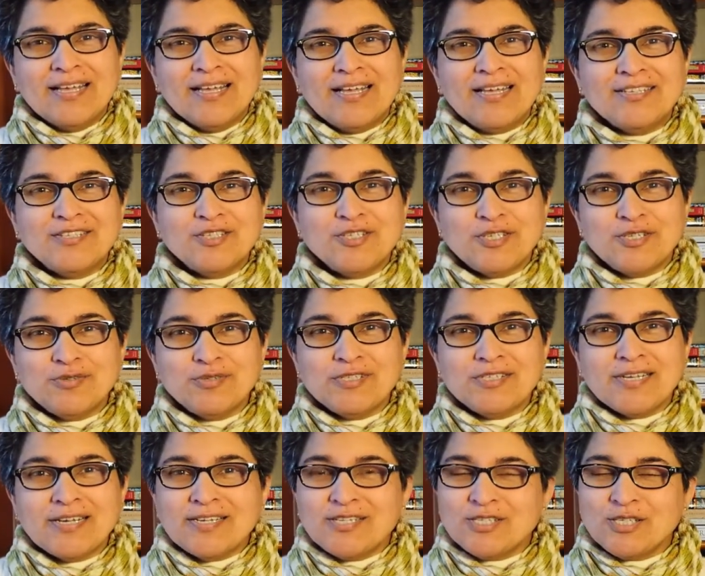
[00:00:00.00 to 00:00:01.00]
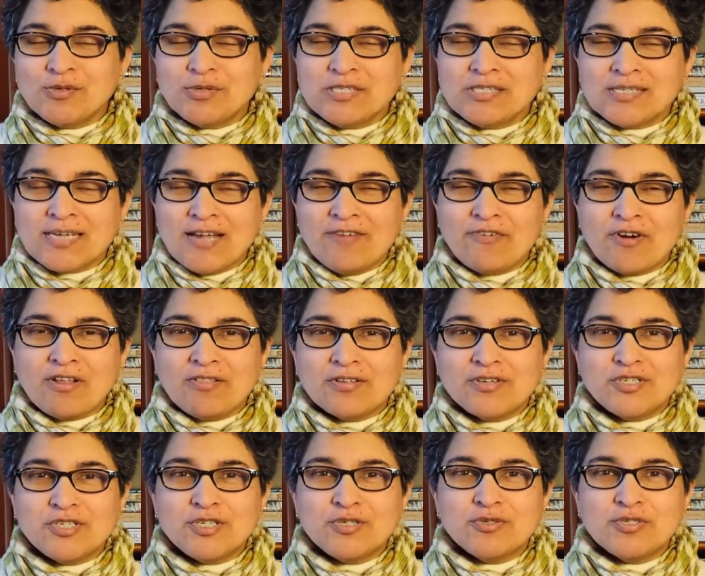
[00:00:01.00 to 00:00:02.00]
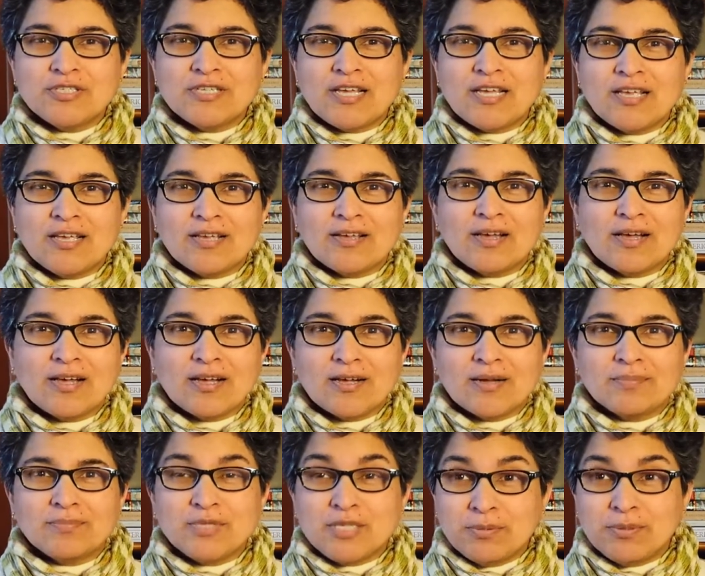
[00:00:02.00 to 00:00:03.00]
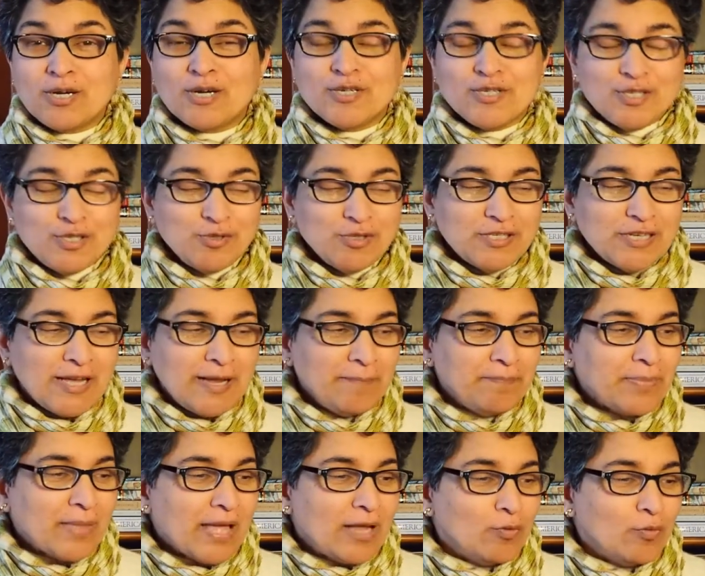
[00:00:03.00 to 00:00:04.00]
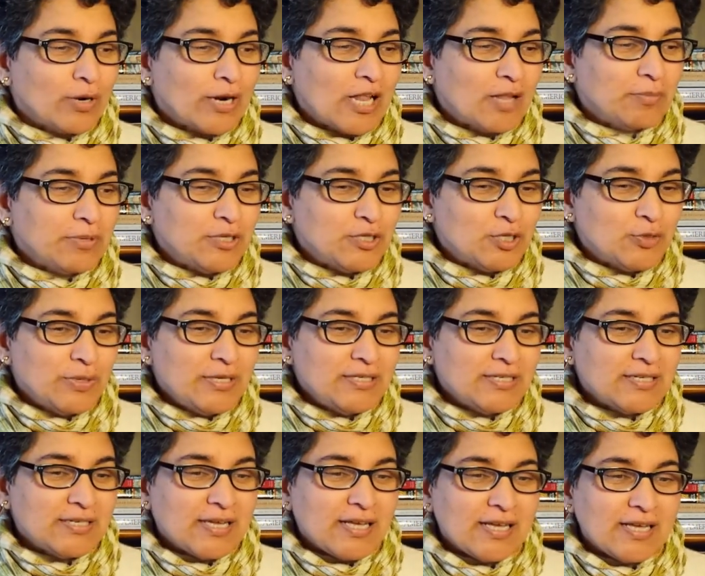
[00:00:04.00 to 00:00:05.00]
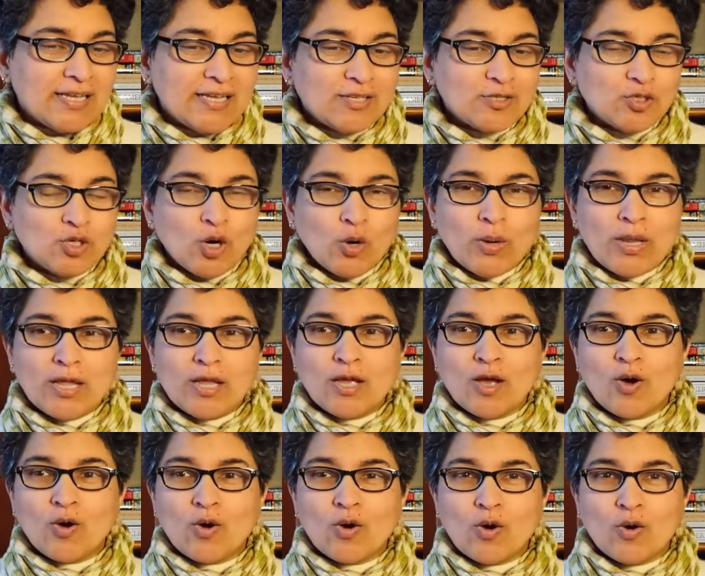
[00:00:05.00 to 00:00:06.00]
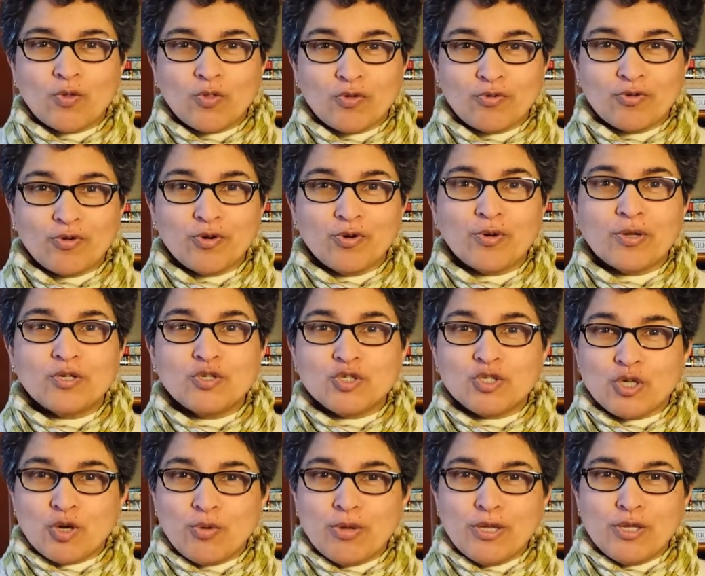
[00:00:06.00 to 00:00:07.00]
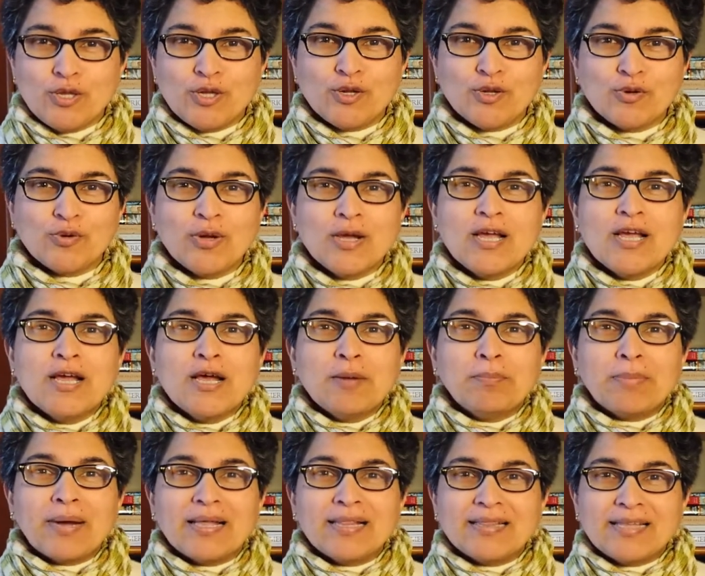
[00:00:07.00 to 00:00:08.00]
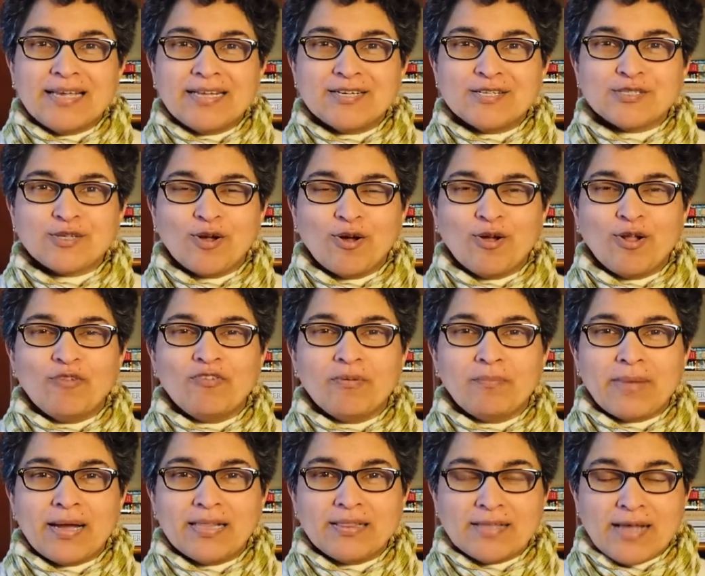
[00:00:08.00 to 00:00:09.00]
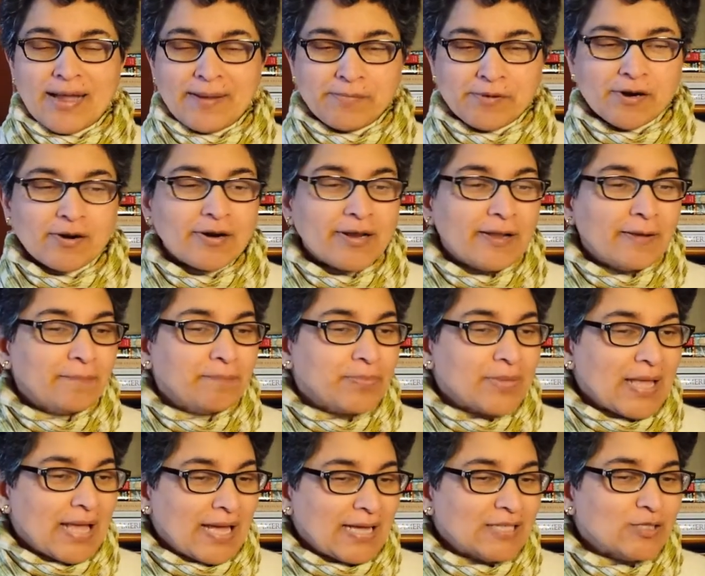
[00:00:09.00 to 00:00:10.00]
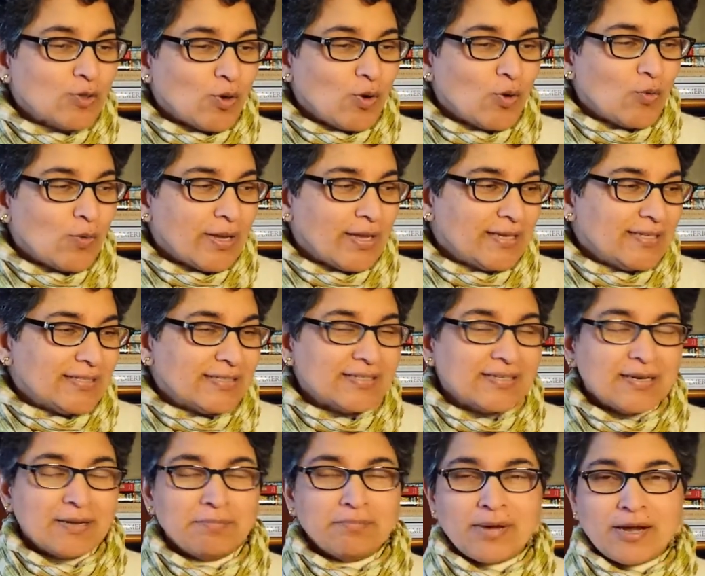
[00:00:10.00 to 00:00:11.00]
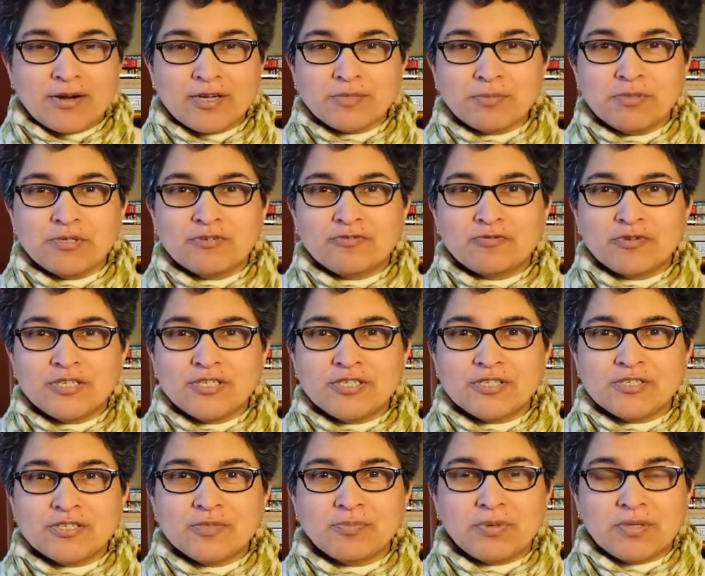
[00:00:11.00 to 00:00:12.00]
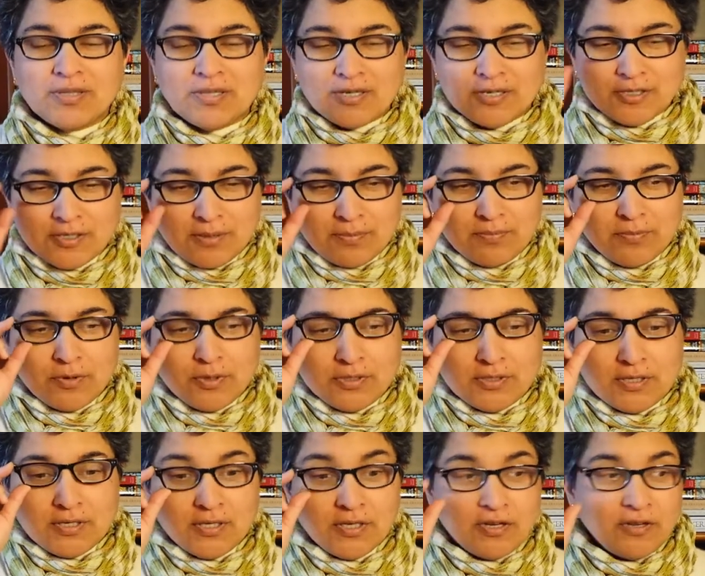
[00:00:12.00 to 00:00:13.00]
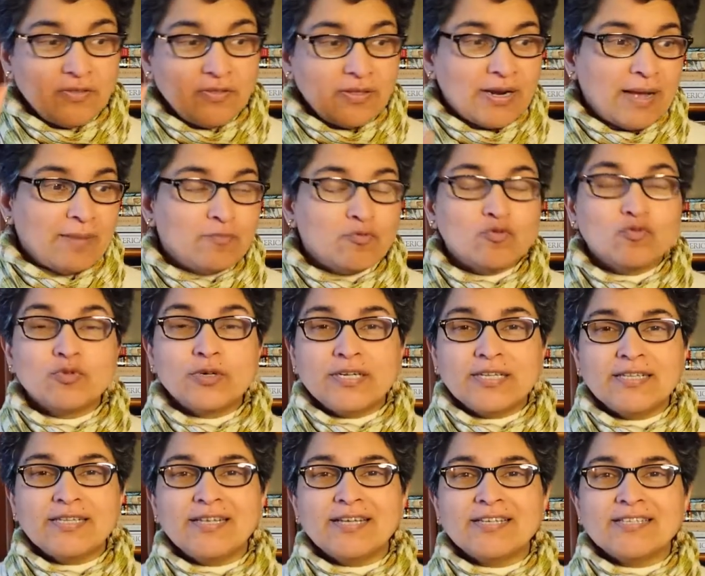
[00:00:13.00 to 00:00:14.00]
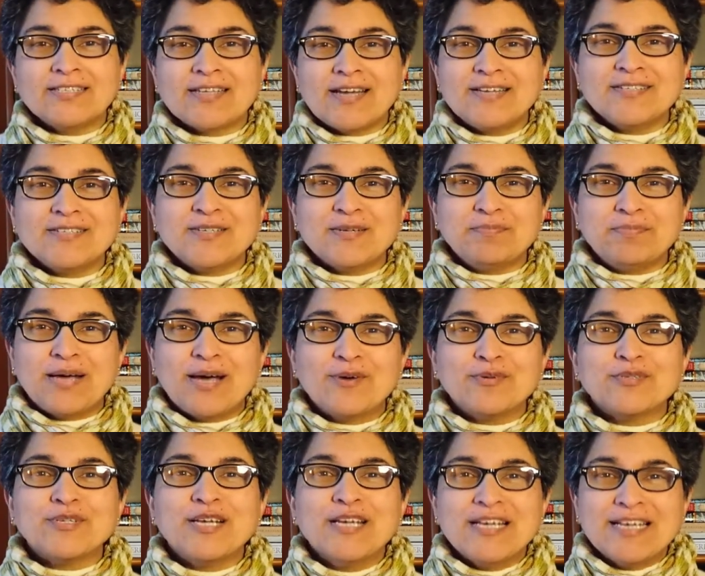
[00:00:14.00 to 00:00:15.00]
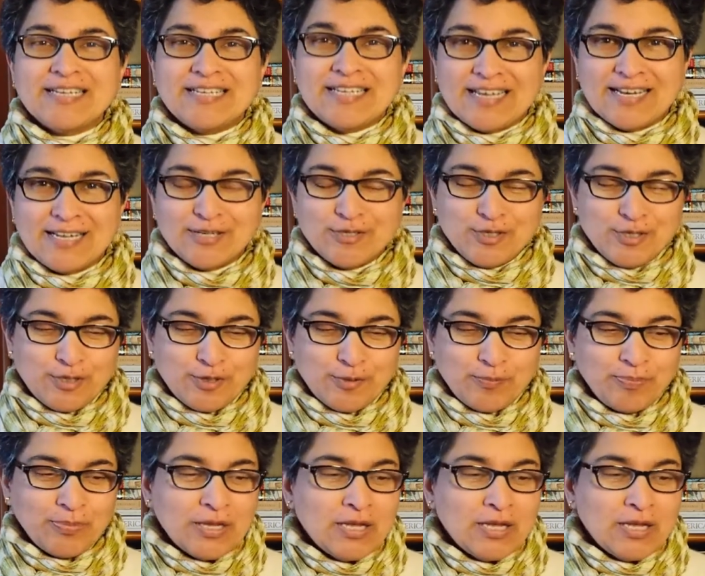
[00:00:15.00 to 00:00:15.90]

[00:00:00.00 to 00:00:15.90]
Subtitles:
It's Tuesday, so it's time for another Tuesday, TBR Tuesday. And what I'll be doing today is going through and showing you my latest haul from my library. As always, it's an embarrassment of riches, but there's some books in here that I'm really excited about getting to.